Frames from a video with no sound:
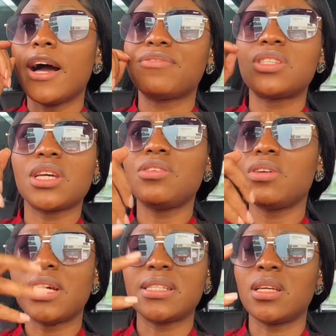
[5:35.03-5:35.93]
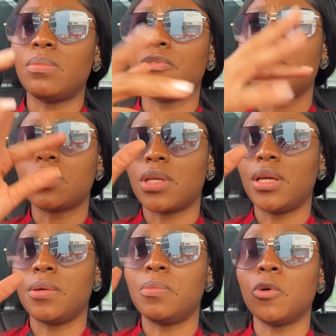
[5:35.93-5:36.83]
I've taken you guys here before to get
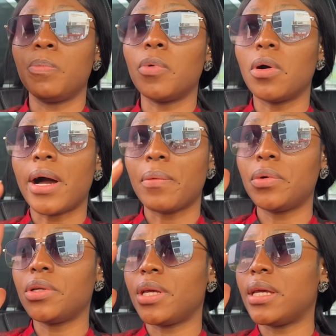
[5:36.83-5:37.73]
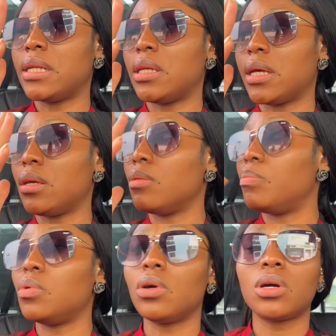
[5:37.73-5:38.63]
a book, but I want to get like a
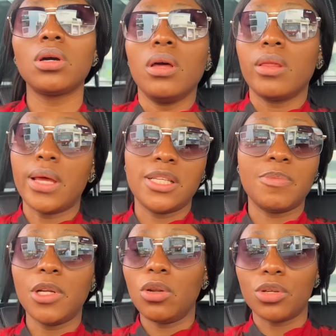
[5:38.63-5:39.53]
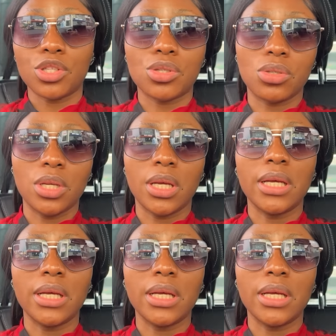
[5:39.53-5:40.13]
book that is being launched today.